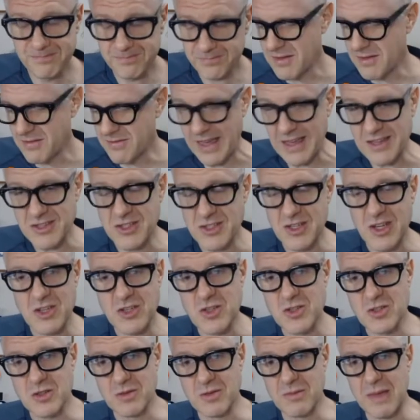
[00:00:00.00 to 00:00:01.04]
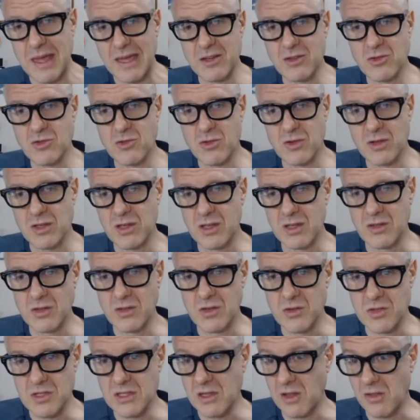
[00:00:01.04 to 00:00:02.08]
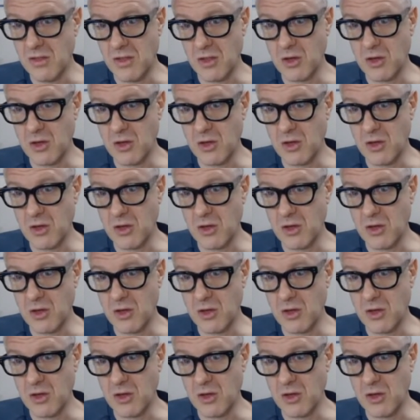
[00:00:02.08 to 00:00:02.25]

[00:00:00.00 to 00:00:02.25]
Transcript: Vaccinations are mandatory in New Zealand.